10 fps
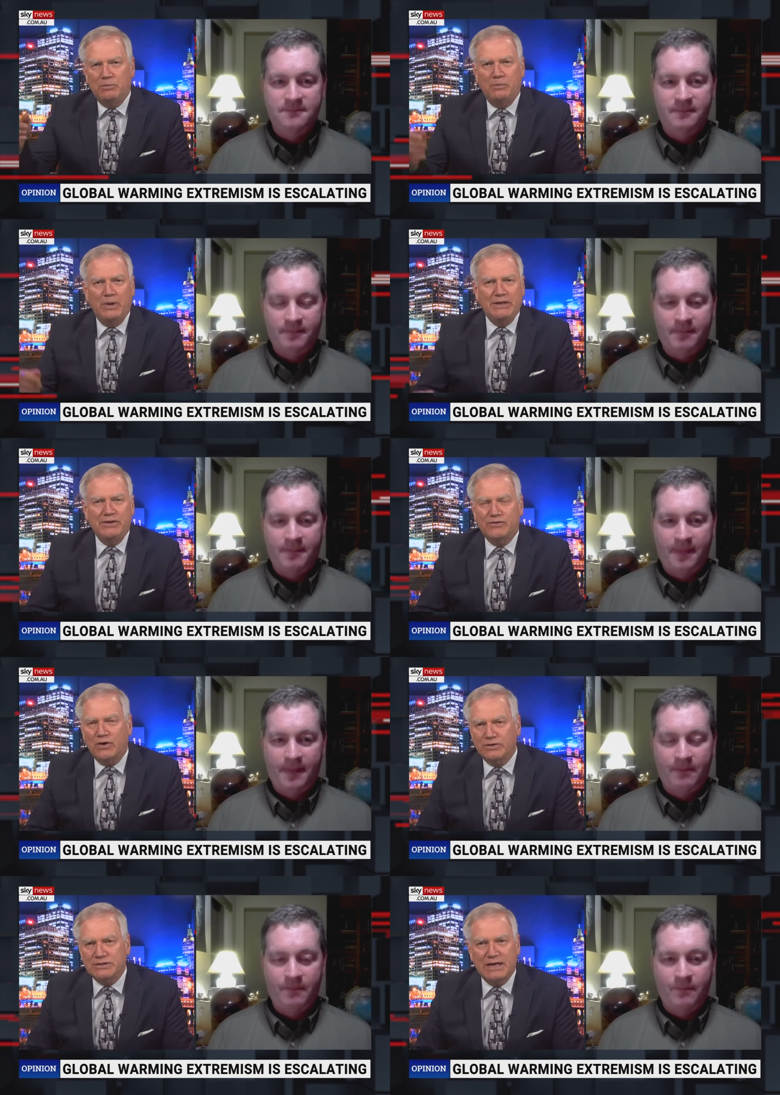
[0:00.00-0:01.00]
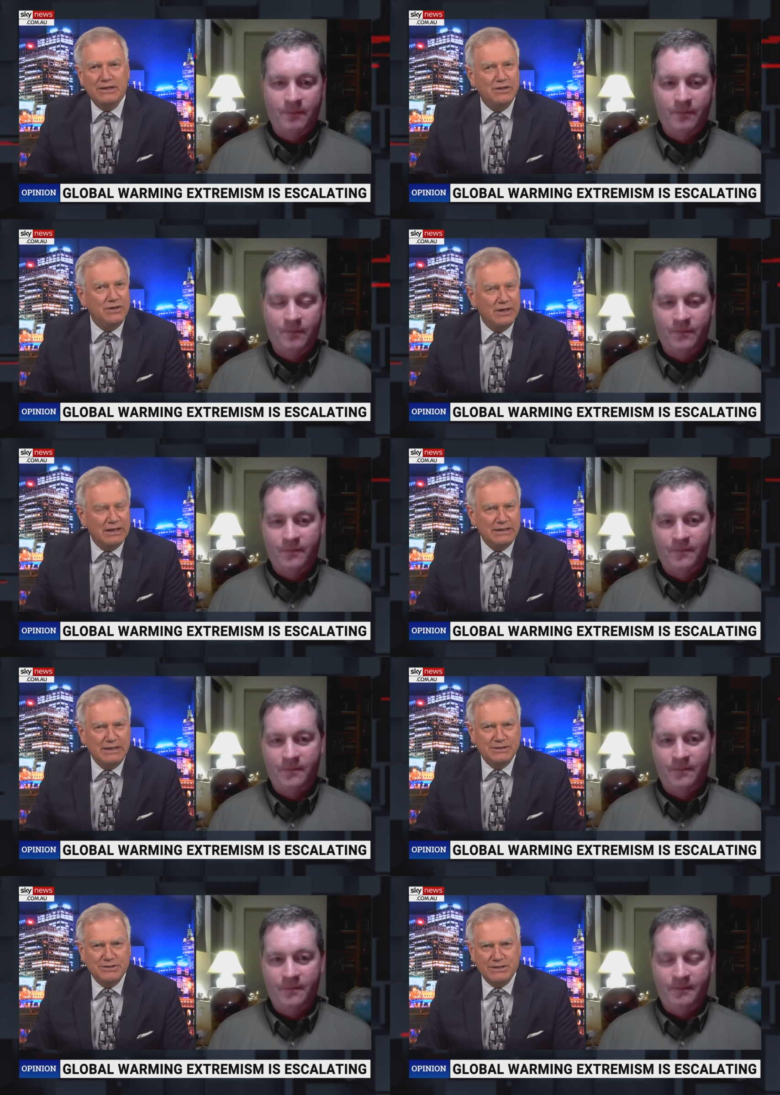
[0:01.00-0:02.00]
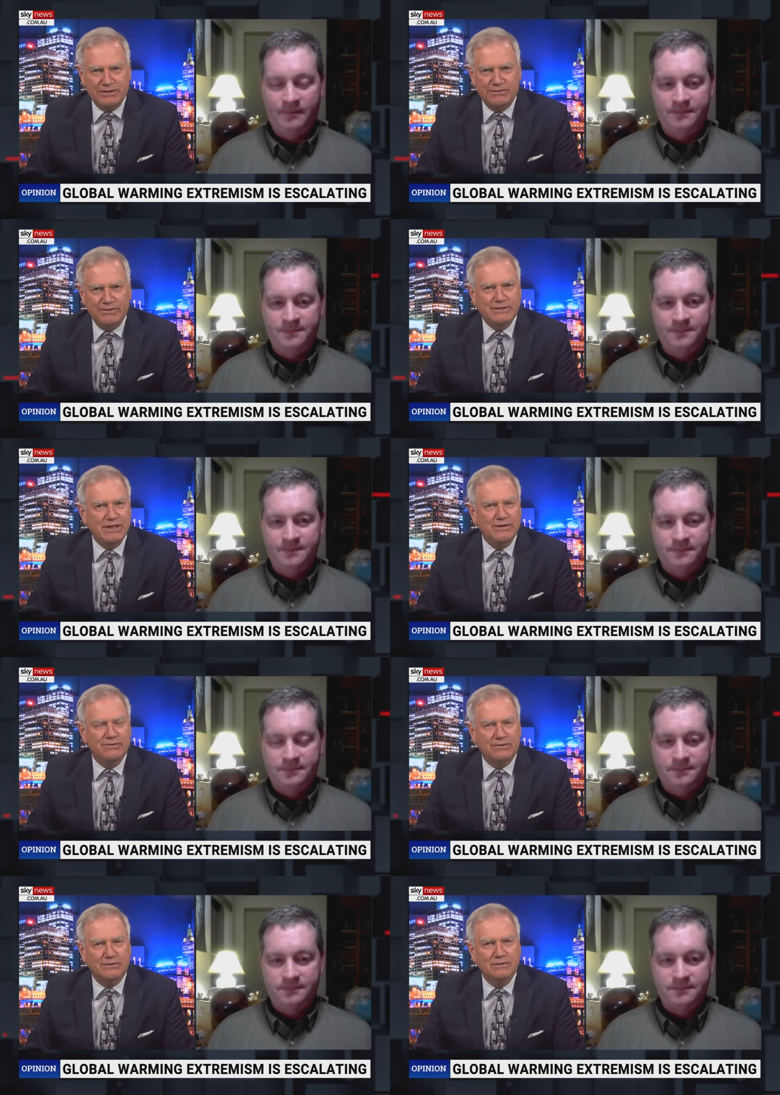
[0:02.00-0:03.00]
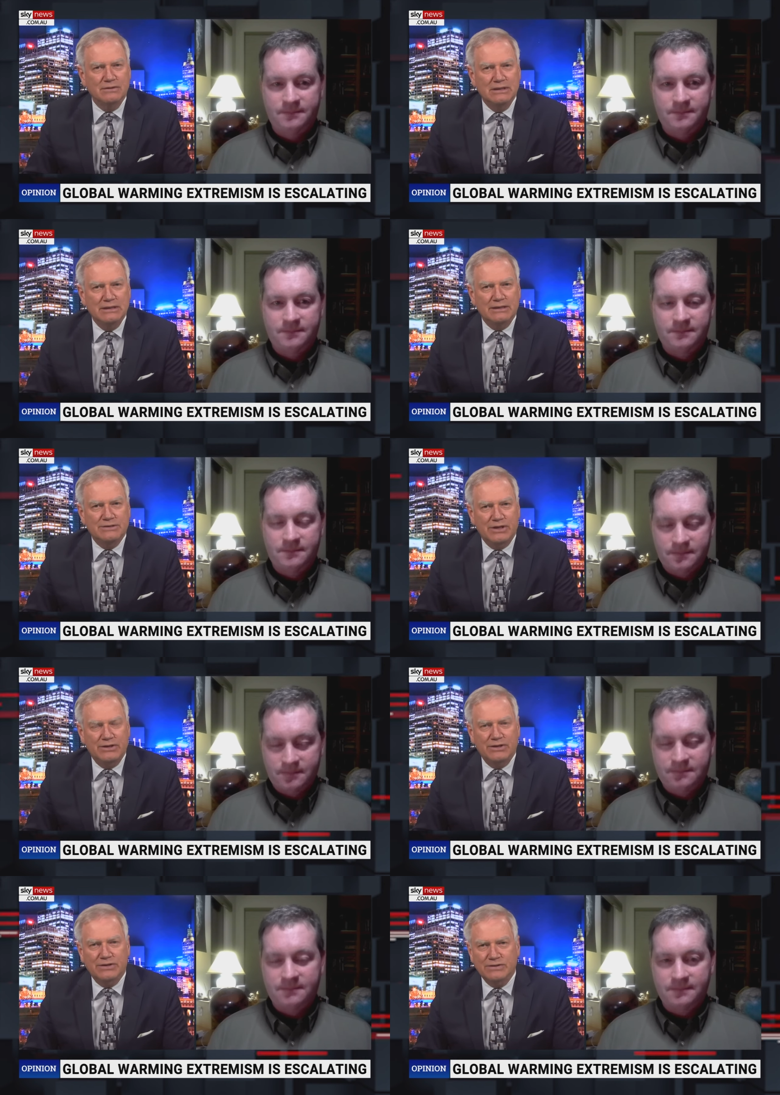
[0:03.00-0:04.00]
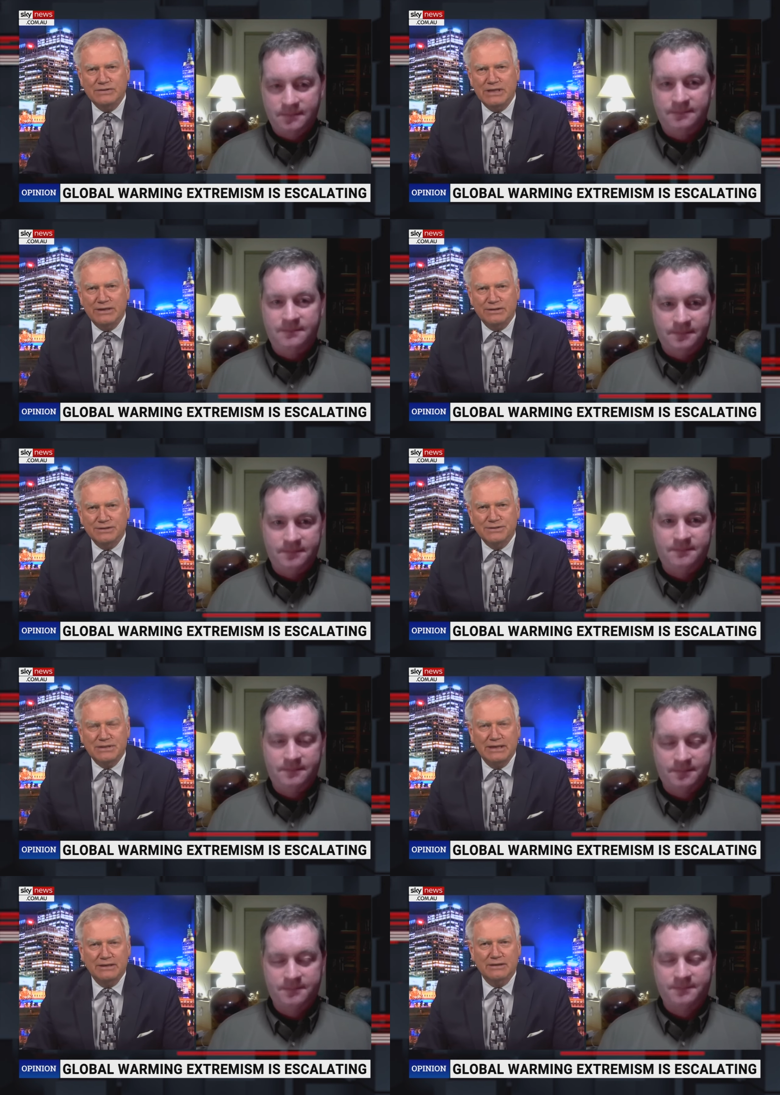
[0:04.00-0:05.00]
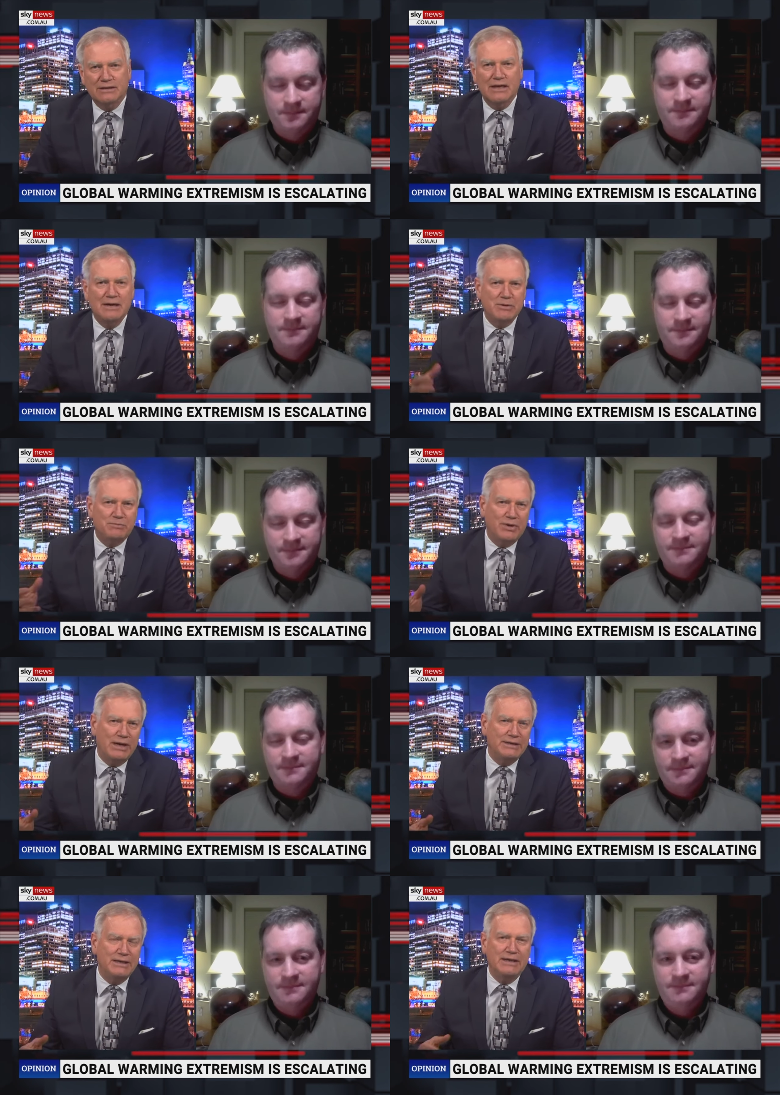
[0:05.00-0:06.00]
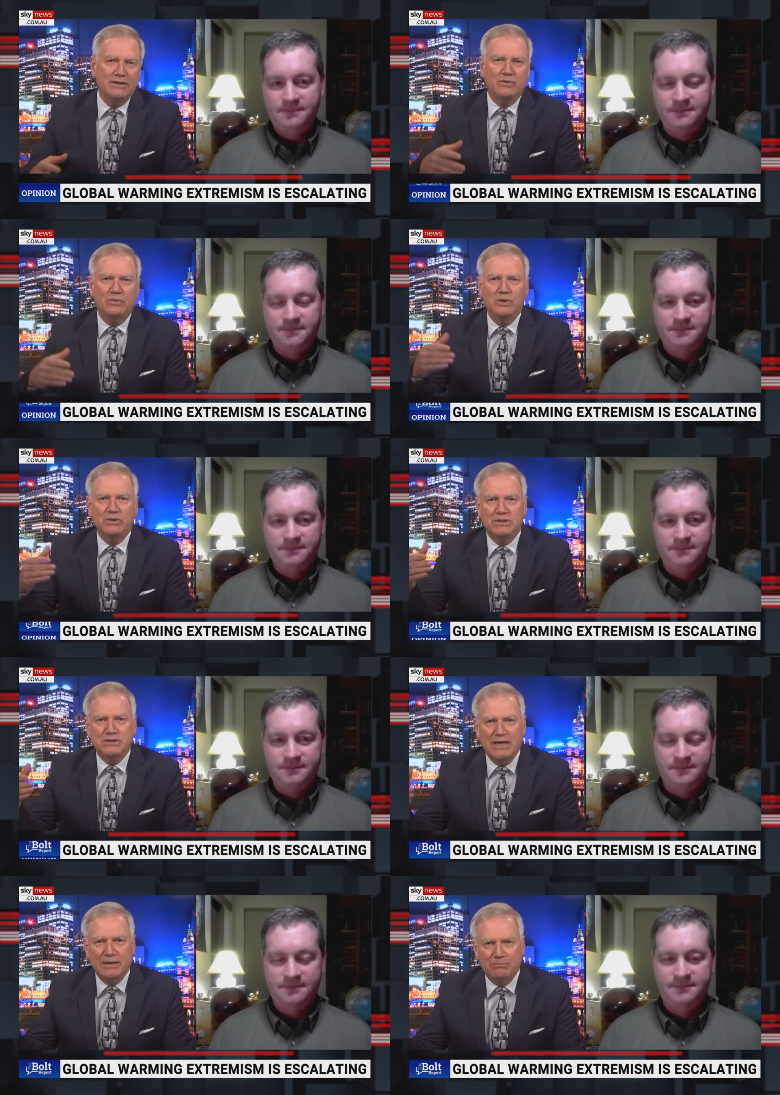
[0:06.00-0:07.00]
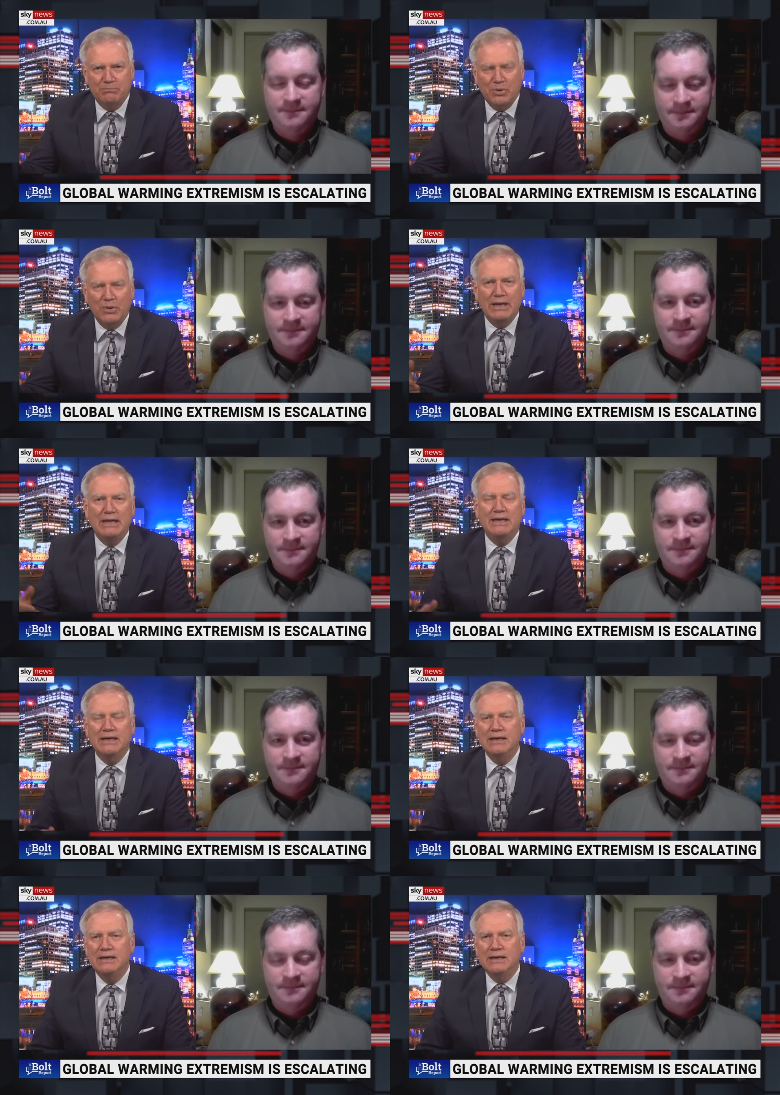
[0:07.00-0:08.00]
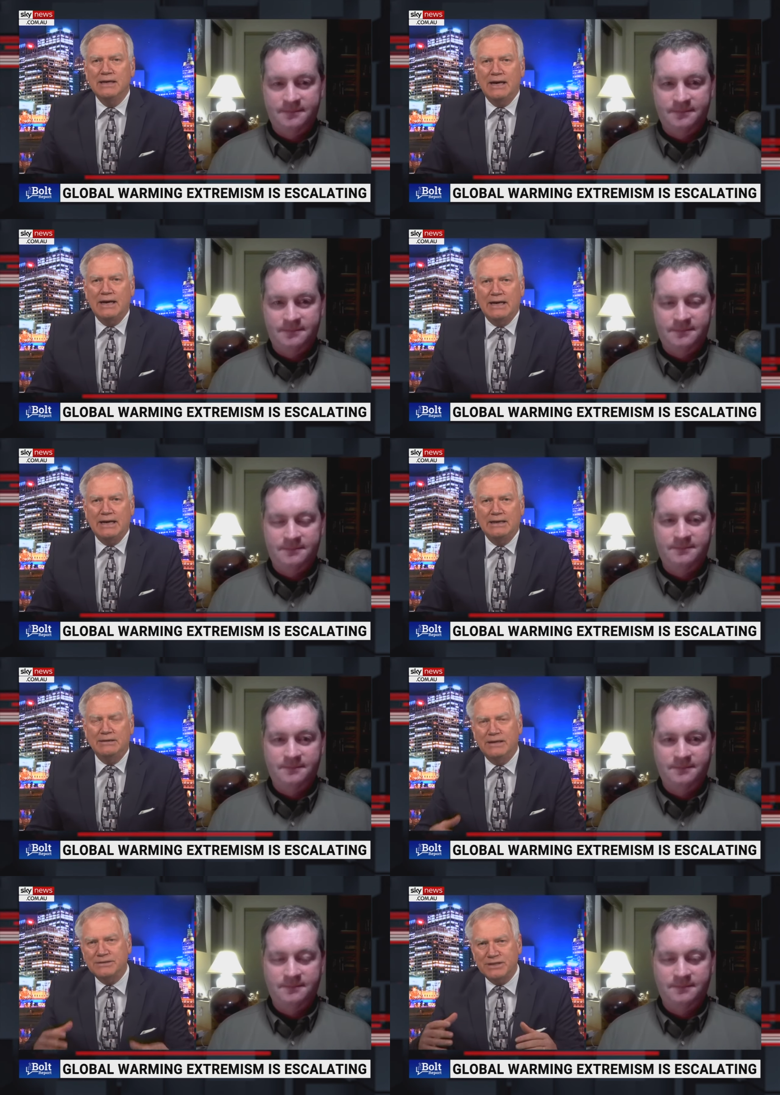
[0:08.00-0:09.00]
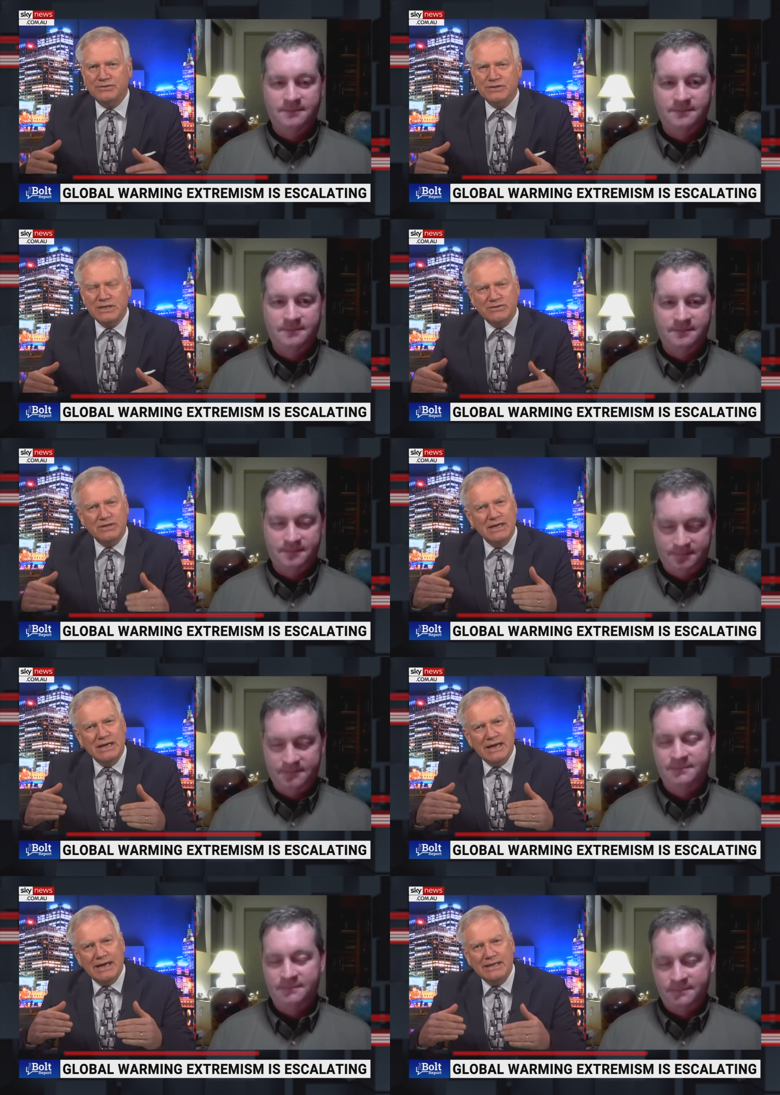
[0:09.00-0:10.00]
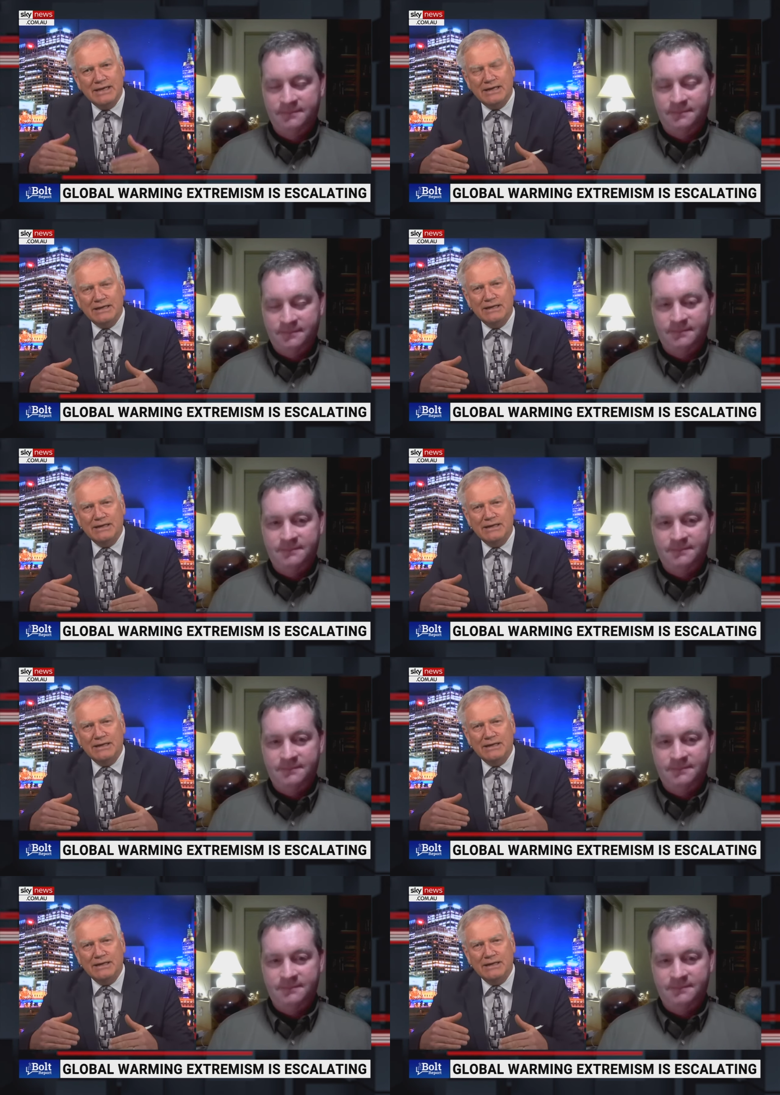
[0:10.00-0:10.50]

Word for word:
Speaker 1: when you've got, say, the United Nations Secretary General, Antonio Guterres, saying the climate breakdown, the world is now boiling, et cetera, et cetera. And yet,